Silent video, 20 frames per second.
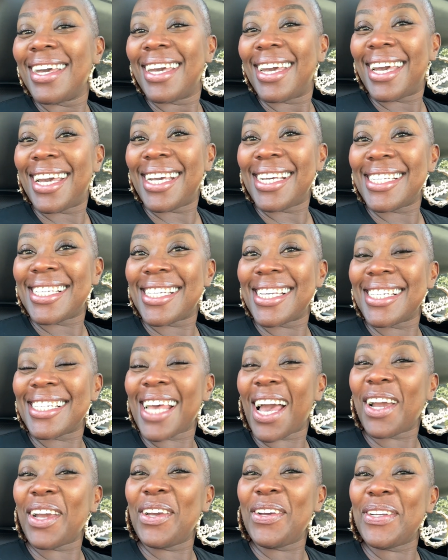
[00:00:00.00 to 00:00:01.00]
Hey sis,
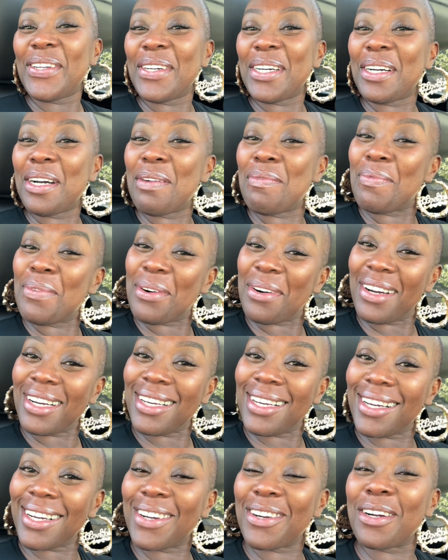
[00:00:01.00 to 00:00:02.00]
how you doing? Good
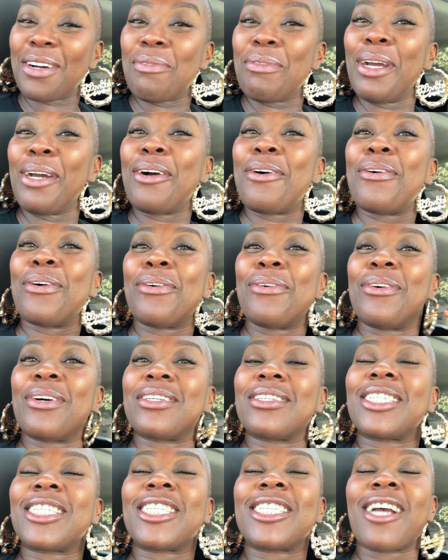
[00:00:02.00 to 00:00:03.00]
morning, girl. We are going on
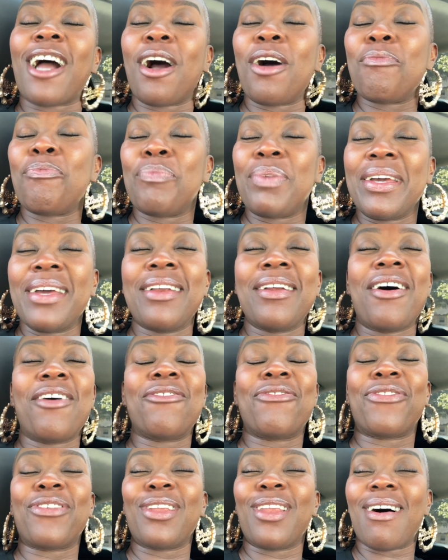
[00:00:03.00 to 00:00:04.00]
a shopping
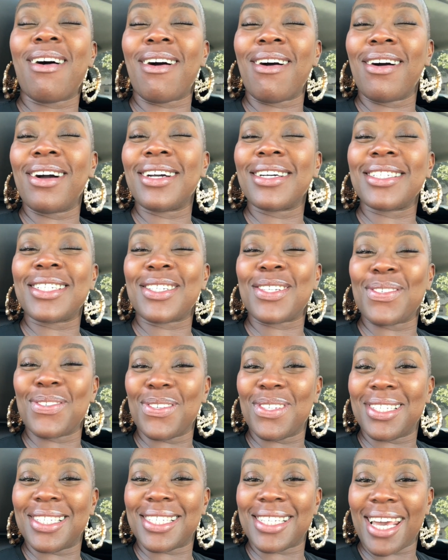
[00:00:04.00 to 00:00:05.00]
vlog
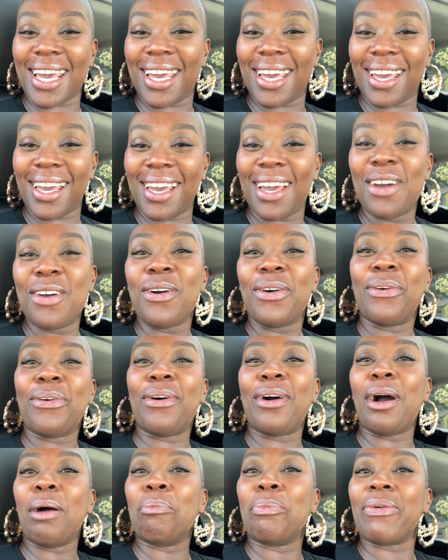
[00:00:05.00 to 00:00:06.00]
today,
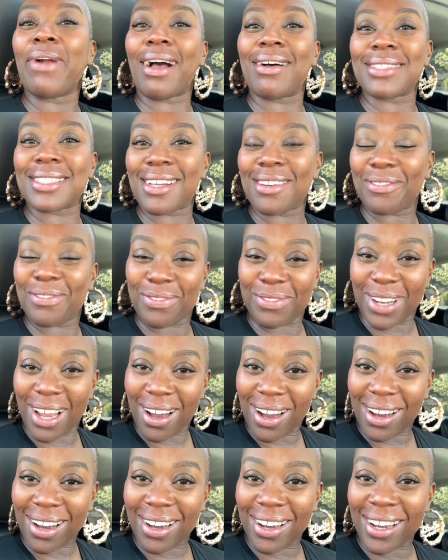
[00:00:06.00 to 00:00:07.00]
or a browsing
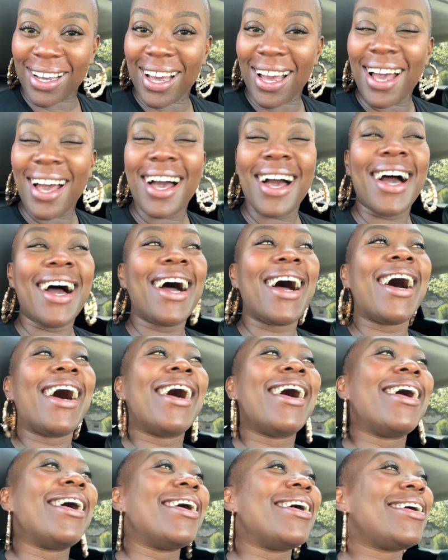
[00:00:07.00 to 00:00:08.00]
vlog.
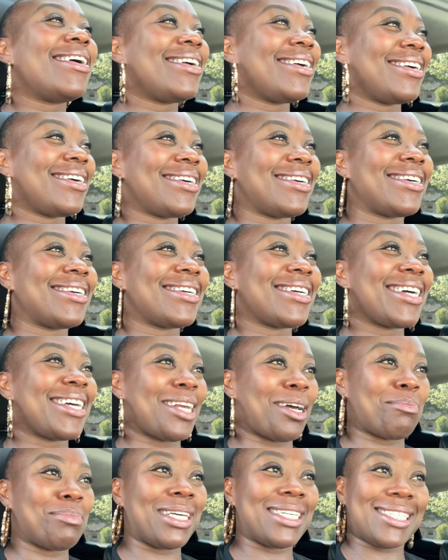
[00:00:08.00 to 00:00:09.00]
And
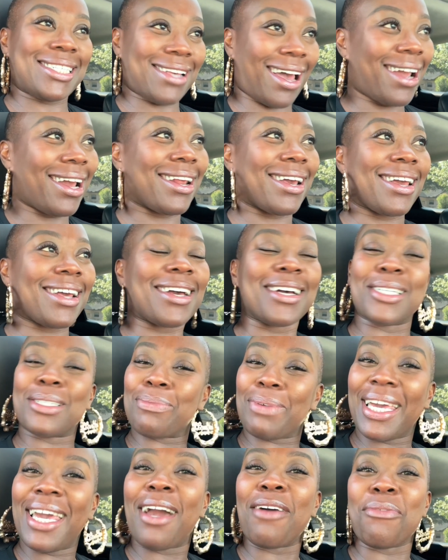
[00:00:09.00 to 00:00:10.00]
I'm excited because
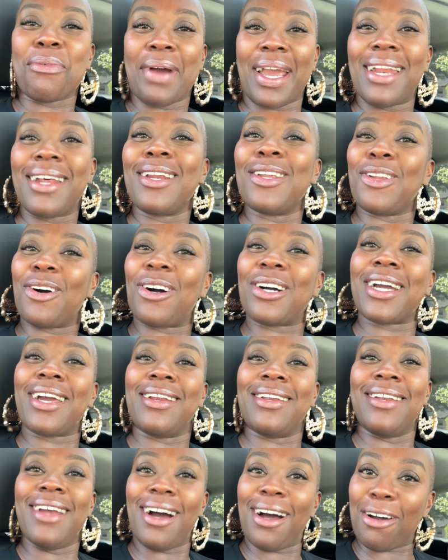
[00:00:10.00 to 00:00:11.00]
we have waited long
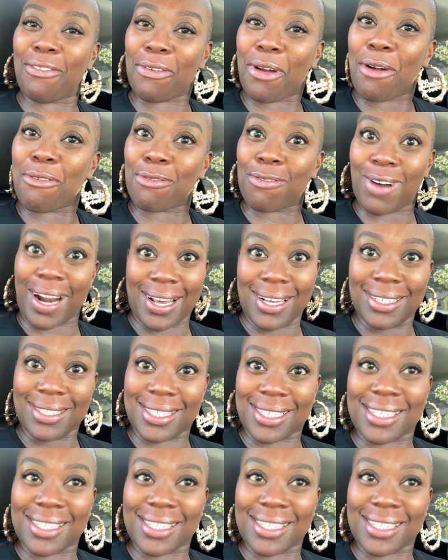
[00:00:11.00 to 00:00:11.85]
enough, right?